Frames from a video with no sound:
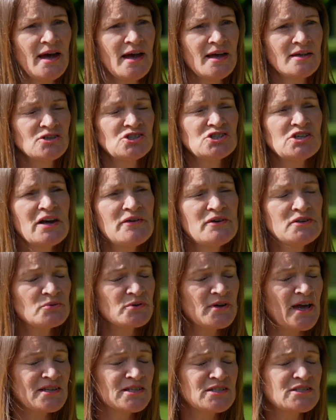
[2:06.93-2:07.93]
and cherries
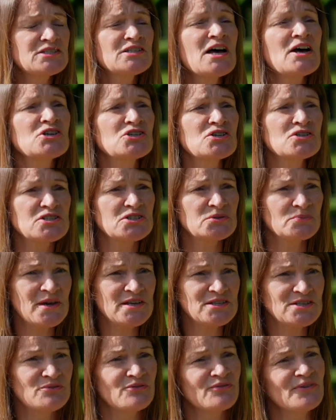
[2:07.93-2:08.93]
will get such a
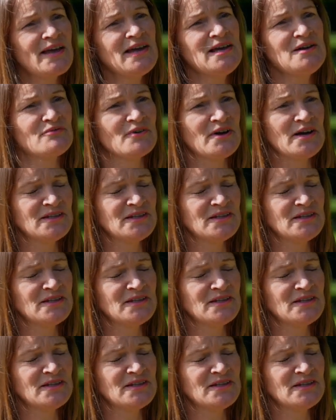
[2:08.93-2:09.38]
sweeter flavour